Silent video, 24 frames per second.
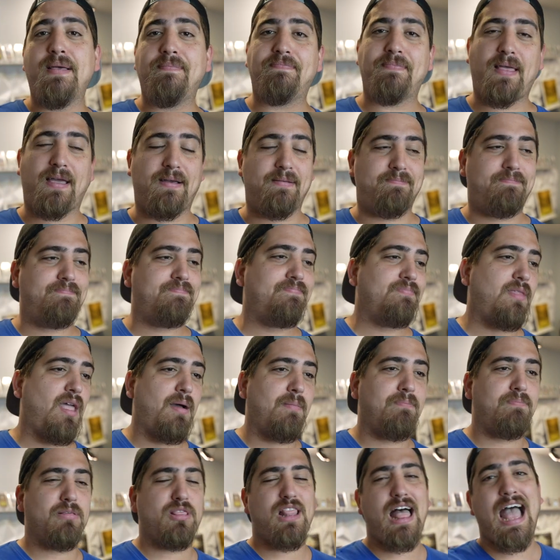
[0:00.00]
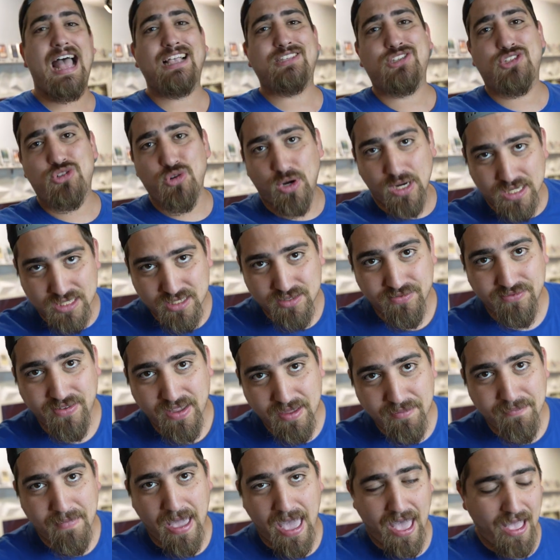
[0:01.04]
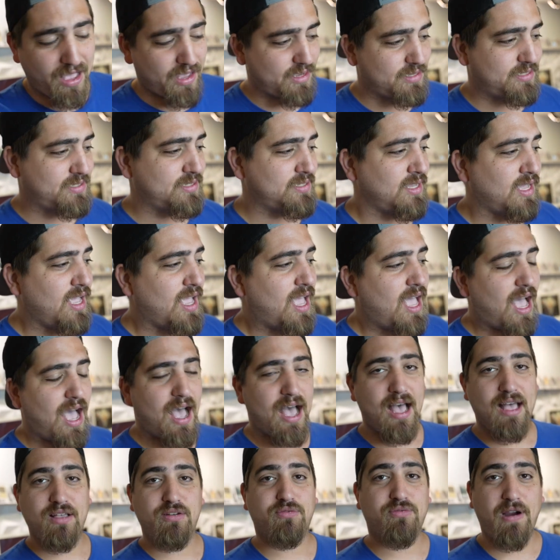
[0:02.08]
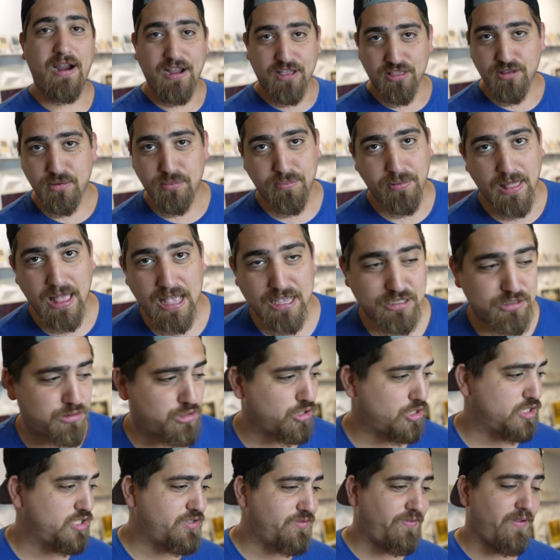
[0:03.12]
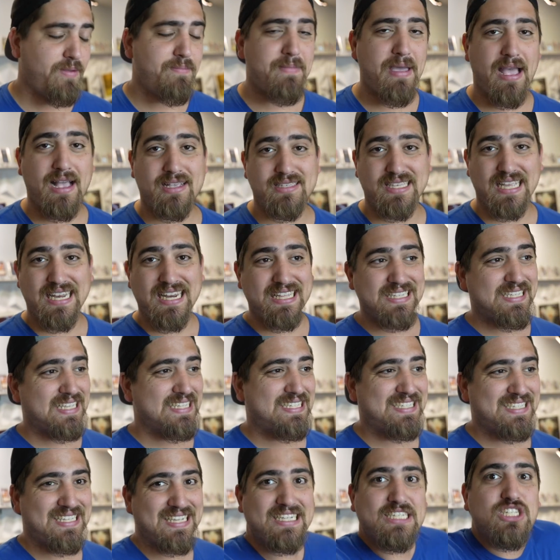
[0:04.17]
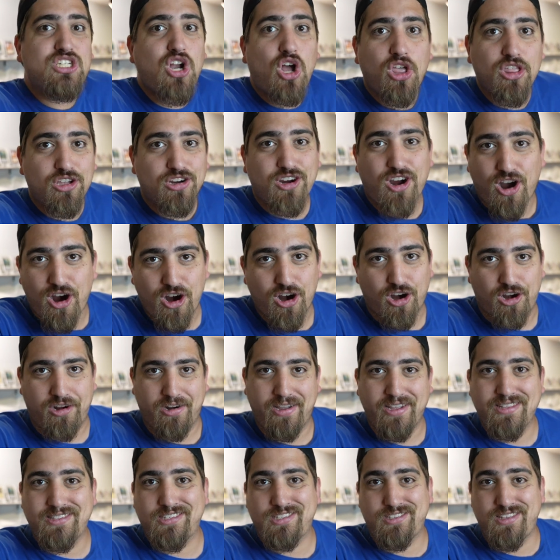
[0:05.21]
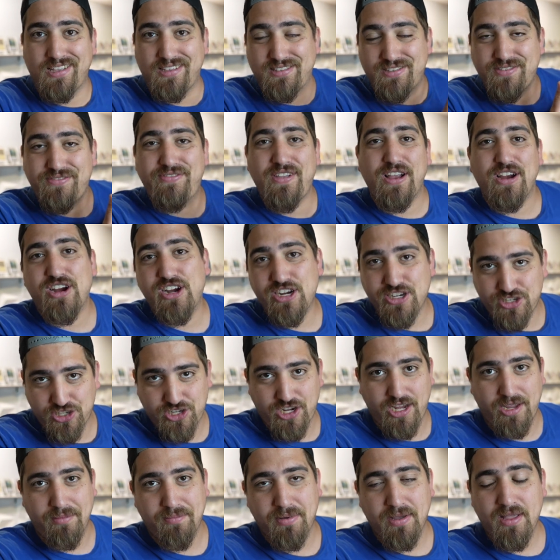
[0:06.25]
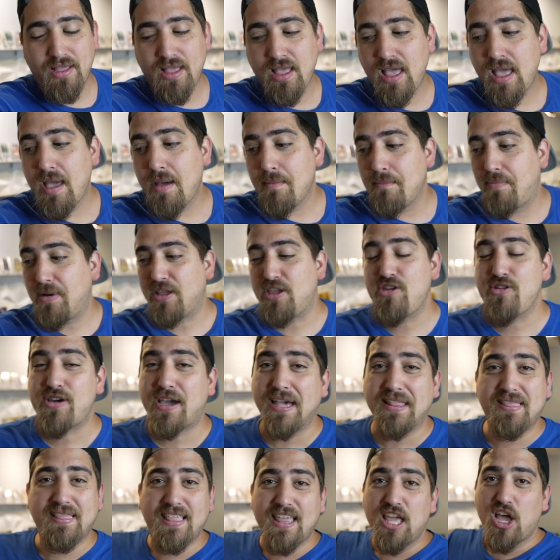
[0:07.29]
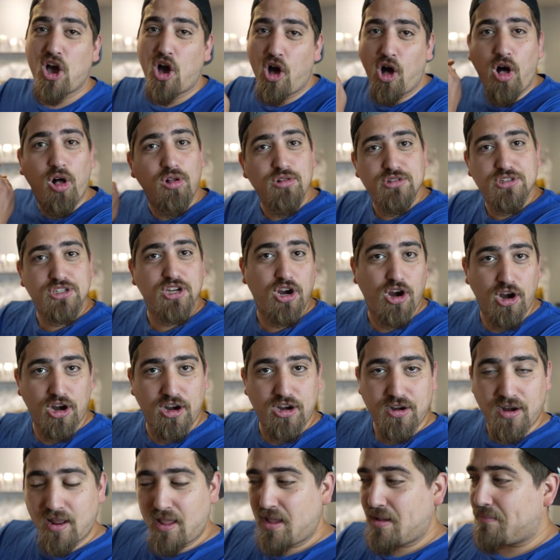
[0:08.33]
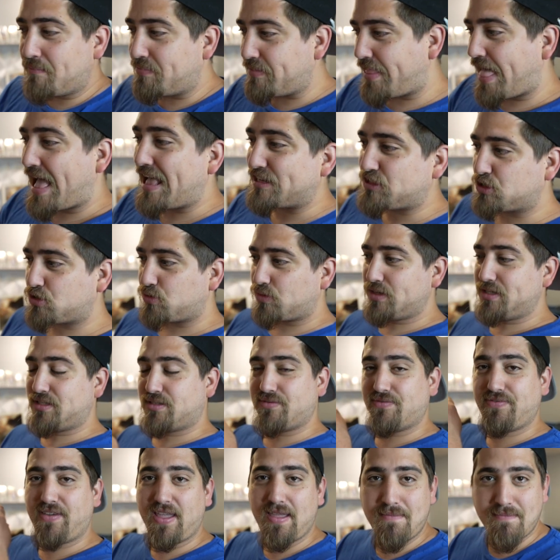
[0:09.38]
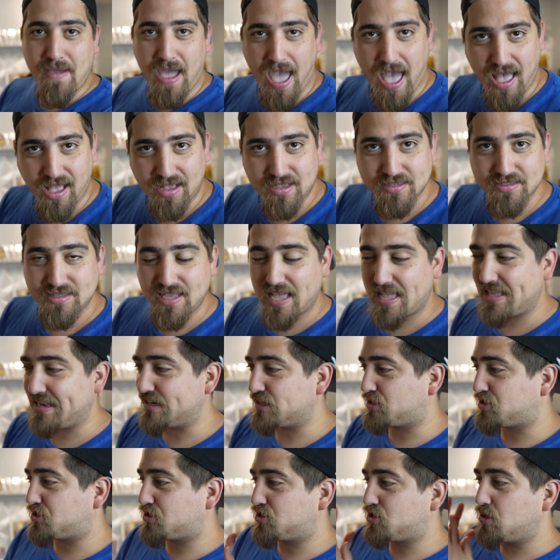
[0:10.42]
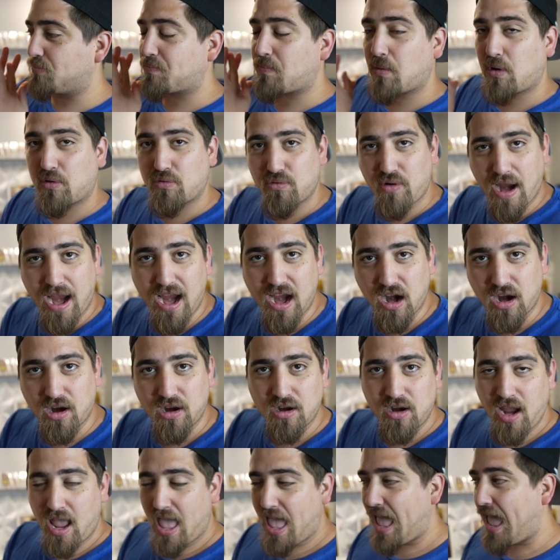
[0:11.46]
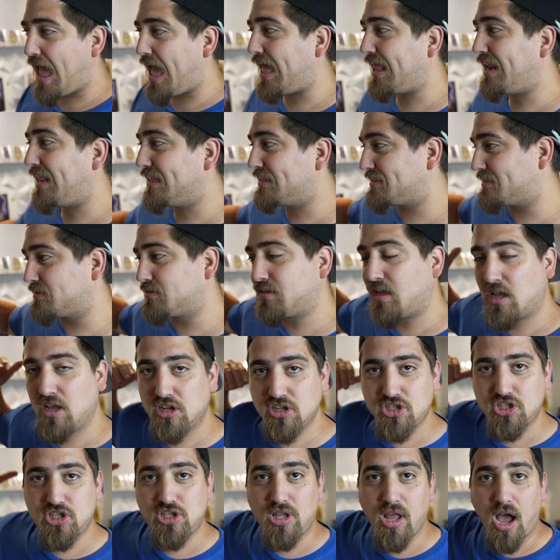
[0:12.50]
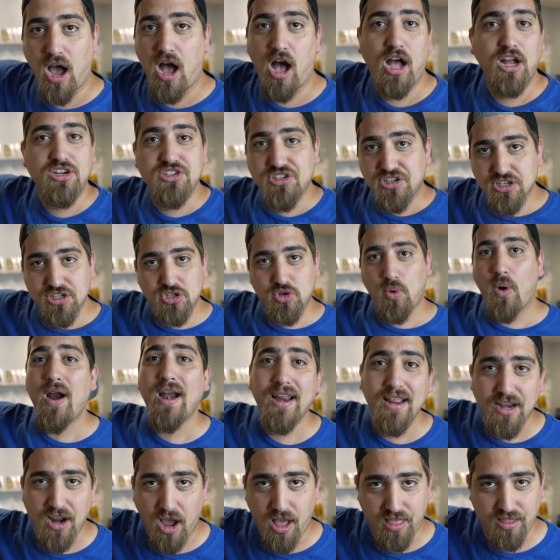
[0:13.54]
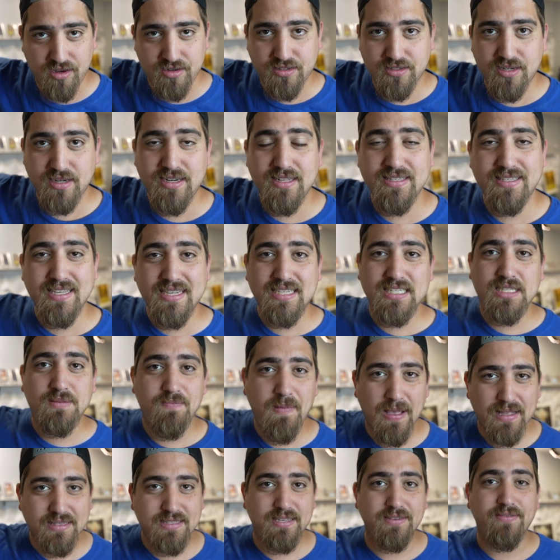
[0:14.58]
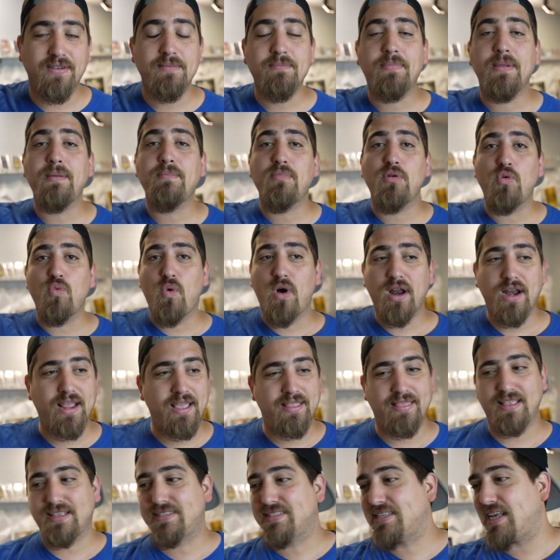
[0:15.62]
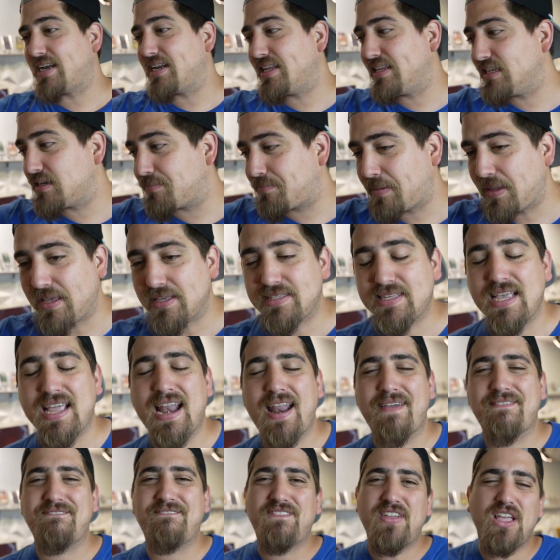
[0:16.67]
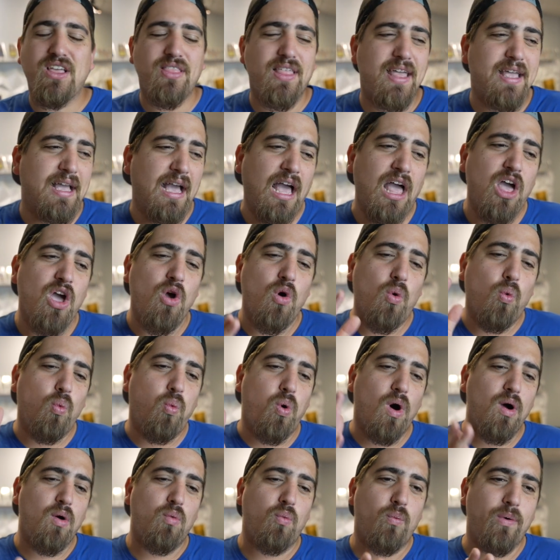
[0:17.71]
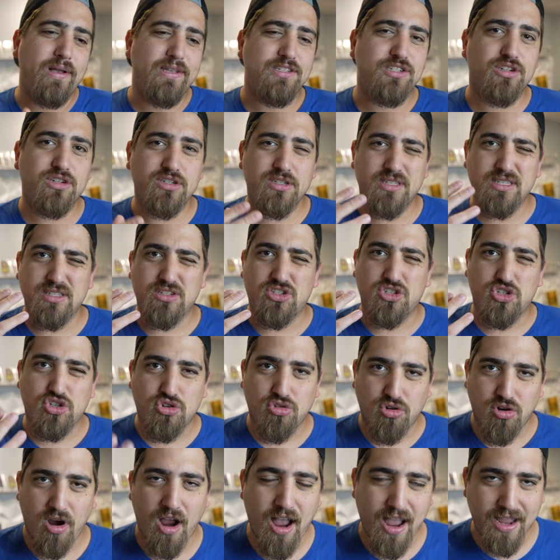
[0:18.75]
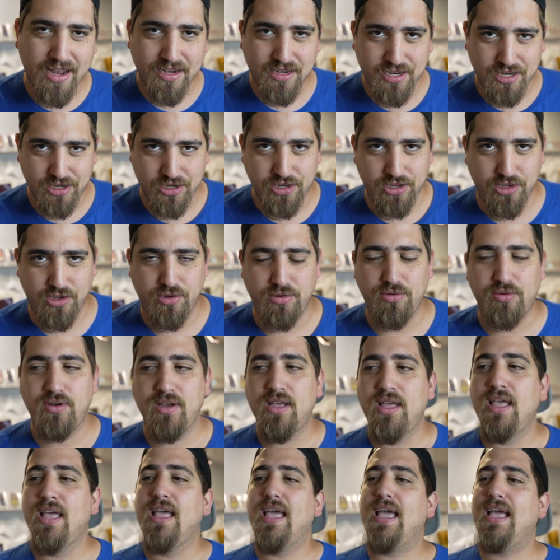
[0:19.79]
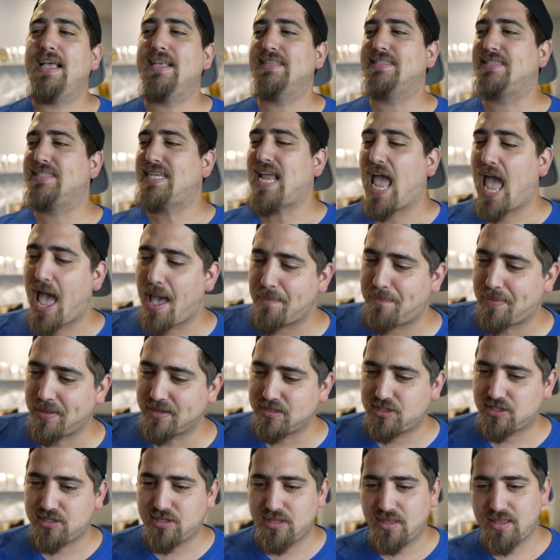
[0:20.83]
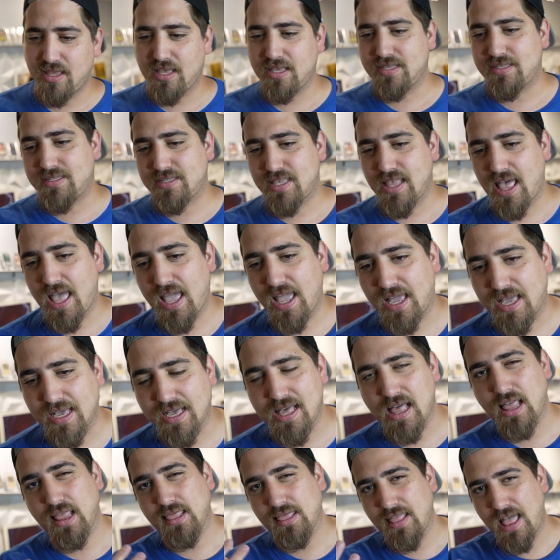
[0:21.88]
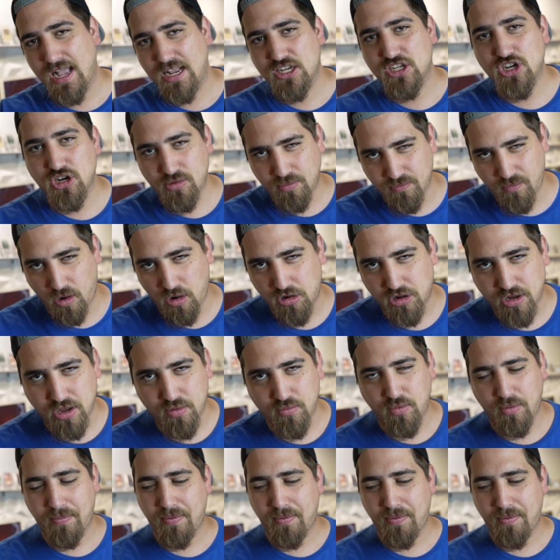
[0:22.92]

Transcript: a Blastoise V Max, regular Blastoise V Max, and it's a $6 card. It's very cheap. But you get the alt art Blastoise V Max, and it's super rare, and it's $120, and it's expensive, and people want it, and they send it into PSA. And I feel like what Wizards is trying to do is tap into this like collector market where